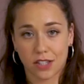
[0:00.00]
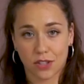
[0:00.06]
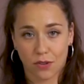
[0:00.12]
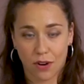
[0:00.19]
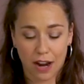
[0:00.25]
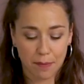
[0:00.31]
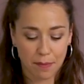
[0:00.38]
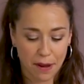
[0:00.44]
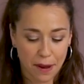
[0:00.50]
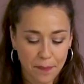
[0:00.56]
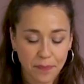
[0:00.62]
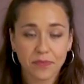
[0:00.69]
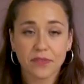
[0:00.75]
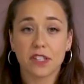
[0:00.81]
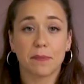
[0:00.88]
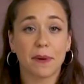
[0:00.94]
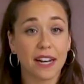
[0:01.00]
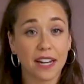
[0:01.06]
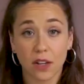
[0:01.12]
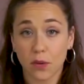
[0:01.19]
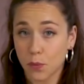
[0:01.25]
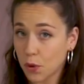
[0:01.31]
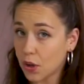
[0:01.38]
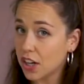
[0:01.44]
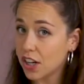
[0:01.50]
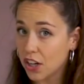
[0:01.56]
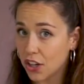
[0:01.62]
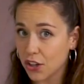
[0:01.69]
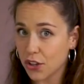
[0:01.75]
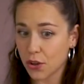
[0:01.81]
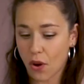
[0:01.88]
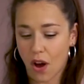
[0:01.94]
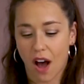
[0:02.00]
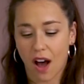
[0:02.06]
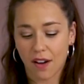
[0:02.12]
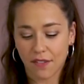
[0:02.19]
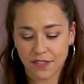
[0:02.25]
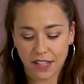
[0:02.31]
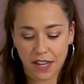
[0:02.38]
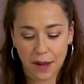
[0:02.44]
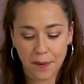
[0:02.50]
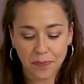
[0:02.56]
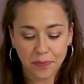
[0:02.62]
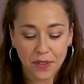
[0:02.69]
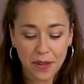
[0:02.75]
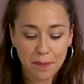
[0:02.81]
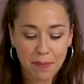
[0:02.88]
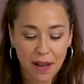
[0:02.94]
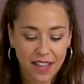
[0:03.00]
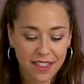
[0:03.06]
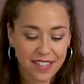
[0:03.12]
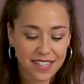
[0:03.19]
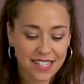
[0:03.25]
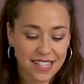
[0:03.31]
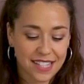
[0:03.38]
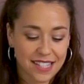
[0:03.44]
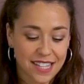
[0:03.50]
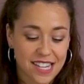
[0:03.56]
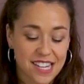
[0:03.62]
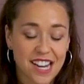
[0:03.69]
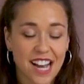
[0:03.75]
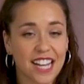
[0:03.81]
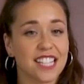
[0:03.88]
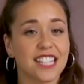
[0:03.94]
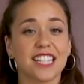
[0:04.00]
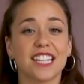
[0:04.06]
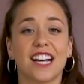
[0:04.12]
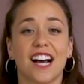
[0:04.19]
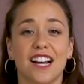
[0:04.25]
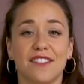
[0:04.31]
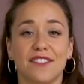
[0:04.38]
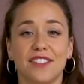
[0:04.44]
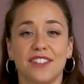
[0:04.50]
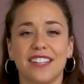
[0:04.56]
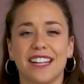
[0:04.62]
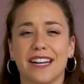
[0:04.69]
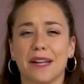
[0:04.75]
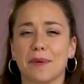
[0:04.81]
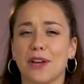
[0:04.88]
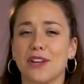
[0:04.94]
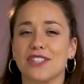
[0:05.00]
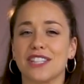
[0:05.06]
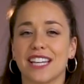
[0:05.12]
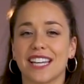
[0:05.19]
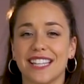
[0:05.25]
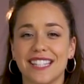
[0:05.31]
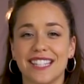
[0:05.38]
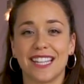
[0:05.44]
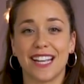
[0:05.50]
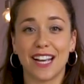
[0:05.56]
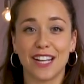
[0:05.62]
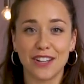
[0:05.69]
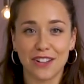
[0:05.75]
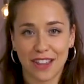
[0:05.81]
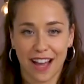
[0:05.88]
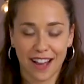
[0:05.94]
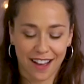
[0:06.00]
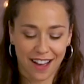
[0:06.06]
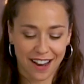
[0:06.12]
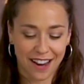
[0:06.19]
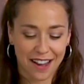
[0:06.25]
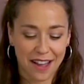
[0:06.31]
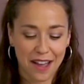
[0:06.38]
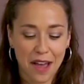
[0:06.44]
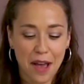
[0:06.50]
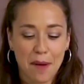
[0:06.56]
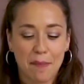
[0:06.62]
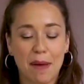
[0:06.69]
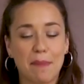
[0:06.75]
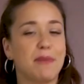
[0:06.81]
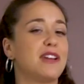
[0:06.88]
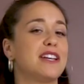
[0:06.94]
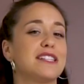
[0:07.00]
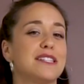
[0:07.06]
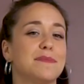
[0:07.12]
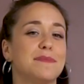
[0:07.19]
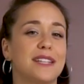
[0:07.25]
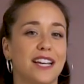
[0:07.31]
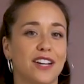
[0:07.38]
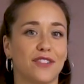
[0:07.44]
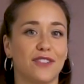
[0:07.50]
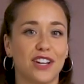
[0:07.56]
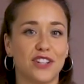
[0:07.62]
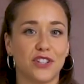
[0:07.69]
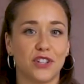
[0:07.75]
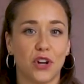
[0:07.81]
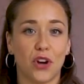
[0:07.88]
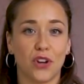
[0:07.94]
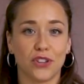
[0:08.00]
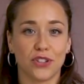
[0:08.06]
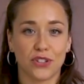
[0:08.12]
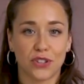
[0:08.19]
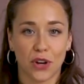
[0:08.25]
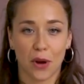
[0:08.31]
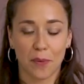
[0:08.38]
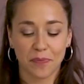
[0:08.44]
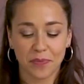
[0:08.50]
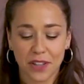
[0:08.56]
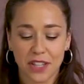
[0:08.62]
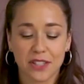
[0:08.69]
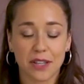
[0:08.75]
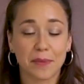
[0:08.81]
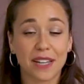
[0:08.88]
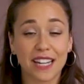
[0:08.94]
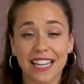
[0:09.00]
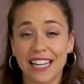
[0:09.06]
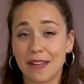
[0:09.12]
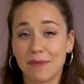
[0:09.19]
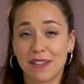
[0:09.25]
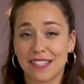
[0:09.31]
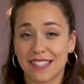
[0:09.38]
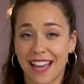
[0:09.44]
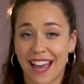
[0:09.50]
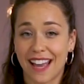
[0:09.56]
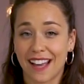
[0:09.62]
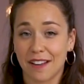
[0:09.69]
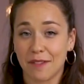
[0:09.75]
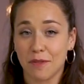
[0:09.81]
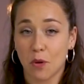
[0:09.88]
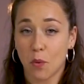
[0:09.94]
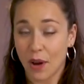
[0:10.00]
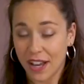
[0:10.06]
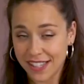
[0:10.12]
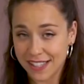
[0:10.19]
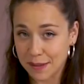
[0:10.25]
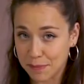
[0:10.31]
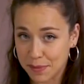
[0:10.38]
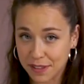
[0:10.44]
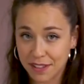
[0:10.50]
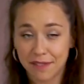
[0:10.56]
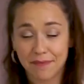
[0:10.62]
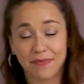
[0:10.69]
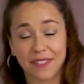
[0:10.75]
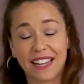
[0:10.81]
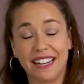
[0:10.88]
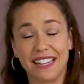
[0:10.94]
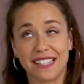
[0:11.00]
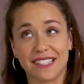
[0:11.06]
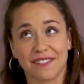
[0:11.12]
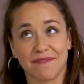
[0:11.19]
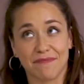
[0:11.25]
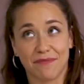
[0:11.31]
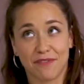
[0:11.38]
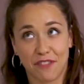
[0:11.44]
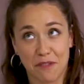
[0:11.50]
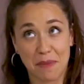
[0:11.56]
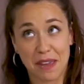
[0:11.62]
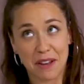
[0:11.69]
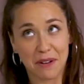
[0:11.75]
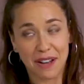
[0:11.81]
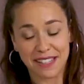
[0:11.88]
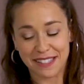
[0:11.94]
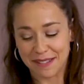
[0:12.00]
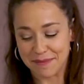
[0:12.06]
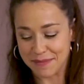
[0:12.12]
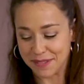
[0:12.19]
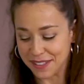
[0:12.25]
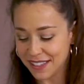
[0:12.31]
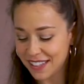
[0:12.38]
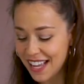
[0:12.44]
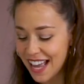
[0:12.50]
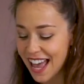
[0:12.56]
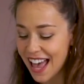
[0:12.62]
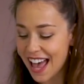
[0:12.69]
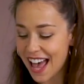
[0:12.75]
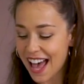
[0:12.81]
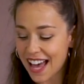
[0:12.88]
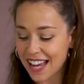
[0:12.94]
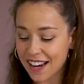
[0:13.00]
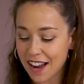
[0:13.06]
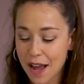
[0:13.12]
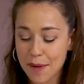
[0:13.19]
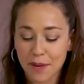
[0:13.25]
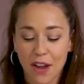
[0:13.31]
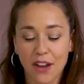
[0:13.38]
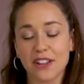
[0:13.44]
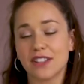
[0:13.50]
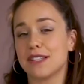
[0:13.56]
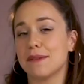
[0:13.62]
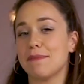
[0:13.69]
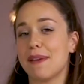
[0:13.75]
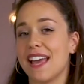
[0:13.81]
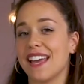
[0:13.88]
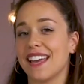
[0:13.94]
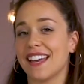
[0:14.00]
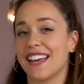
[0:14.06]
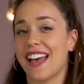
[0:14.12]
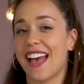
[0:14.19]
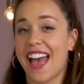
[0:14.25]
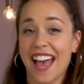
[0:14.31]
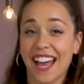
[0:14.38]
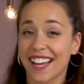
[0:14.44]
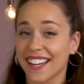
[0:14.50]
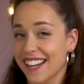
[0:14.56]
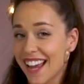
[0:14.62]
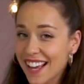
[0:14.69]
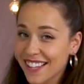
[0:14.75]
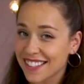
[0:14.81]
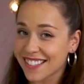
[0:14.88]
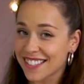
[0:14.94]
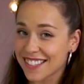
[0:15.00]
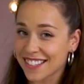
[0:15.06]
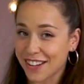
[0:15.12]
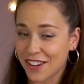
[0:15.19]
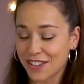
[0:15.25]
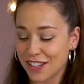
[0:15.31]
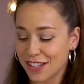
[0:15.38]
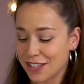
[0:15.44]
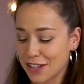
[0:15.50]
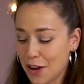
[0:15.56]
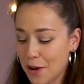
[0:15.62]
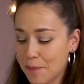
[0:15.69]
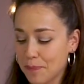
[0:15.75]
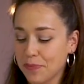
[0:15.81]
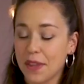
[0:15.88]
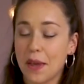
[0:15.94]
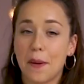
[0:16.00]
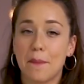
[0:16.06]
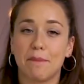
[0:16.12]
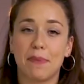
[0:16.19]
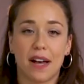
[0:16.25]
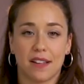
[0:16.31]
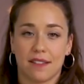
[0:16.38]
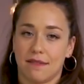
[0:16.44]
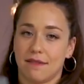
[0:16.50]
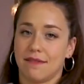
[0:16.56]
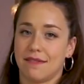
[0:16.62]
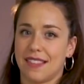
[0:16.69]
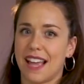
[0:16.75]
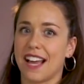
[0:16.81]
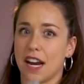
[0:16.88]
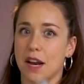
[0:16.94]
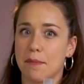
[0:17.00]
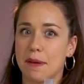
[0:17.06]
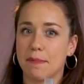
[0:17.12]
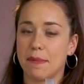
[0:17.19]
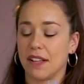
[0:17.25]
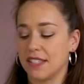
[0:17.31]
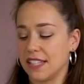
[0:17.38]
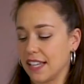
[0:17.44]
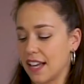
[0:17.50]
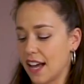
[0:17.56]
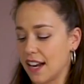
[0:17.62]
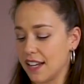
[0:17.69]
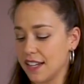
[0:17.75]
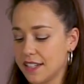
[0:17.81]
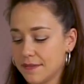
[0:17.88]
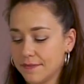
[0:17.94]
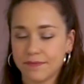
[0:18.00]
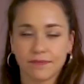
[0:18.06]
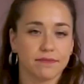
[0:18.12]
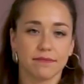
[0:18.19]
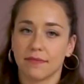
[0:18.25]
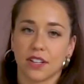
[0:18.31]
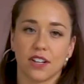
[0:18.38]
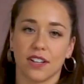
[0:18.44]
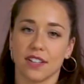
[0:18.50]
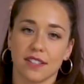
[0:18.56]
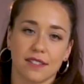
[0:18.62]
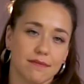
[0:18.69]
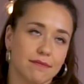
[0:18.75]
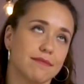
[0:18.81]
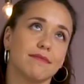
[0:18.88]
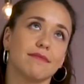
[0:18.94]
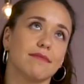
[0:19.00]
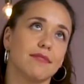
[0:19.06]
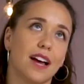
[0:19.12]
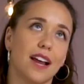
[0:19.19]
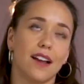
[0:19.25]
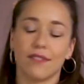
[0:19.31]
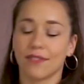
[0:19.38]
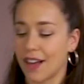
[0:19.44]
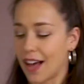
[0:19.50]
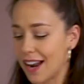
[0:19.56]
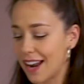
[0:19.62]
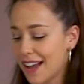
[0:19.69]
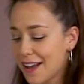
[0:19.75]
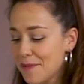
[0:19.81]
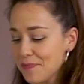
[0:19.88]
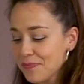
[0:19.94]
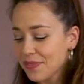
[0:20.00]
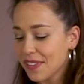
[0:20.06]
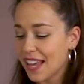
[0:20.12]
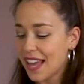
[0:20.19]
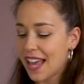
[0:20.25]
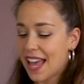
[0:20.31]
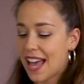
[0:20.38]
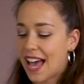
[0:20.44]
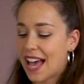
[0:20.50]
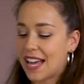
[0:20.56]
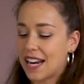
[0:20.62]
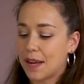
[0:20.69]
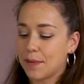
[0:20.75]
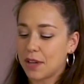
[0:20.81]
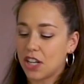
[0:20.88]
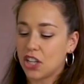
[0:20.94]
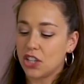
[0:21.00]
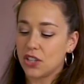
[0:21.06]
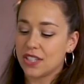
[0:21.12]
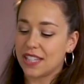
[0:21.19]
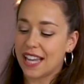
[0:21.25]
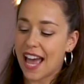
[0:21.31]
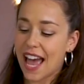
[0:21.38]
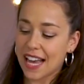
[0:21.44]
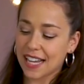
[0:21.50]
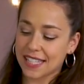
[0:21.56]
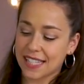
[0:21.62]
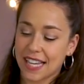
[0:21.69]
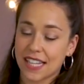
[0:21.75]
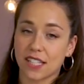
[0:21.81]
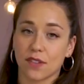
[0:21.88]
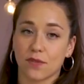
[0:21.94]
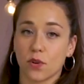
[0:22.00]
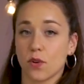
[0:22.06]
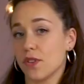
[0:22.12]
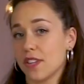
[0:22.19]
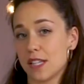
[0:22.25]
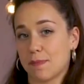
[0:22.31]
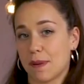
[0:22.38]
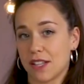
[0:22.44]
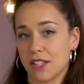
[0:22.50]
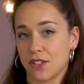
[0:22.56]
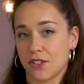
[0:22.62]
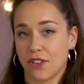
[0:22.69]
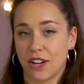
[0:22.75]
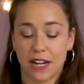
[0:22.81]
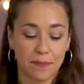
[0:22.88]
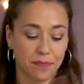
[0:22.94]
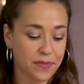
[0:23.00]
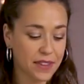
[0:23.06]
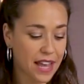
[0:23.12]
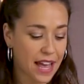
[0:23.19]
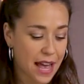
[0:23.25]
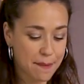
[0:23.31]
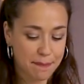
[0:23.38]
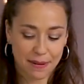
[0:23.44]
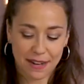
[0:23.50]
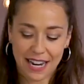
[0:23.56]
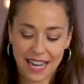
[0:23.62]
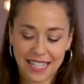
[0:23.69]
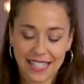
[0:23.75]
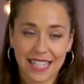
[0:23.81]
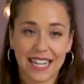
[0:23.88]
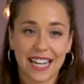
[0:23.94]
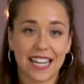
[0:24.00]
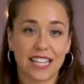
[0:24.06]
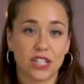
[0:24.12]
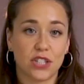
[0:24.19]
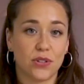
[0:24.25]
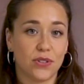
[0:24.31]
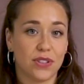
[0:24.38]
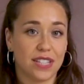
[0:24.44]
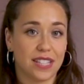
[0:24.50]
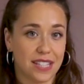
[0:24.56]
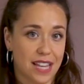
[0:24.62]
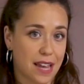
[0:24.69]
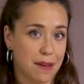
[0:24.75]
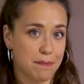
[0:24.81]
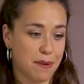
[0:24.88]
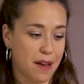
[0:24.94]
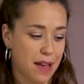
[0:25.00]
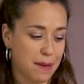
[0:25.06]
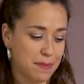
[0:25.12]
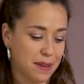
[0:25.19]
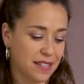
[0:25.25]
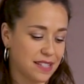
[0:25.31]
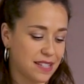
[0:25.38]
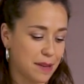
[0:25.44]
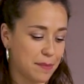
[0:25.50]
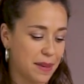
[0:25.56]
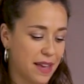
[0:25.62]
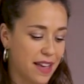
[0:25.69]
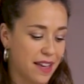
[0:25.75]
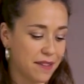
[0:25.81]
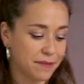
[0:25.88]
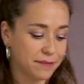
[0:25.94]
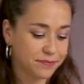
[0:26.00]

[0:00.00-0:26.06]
scraper, depending on what look you're after. But this is nice and colourful, and I'm going to continue that colour by putting some decoration on top. So I'm going to keep this cake quite simple, at least for me quite simple, and I'm going to make egg nests on the top, but they're going to be multicoloured because I love colour. And I'm going to use the excess of all this buttercream and place it into the same piping tip here.